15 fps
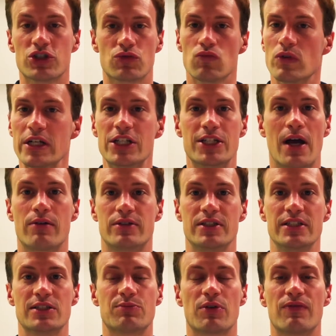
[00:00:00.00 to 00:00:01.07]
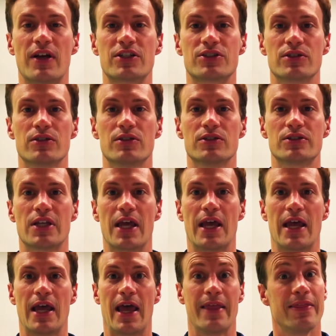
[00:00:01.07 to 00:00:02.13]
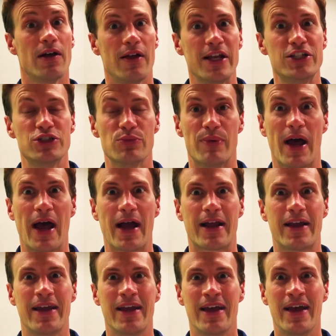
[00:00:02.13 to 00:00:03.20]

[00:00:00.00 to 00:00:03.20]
just reach out to these professionals and they'll hit you back.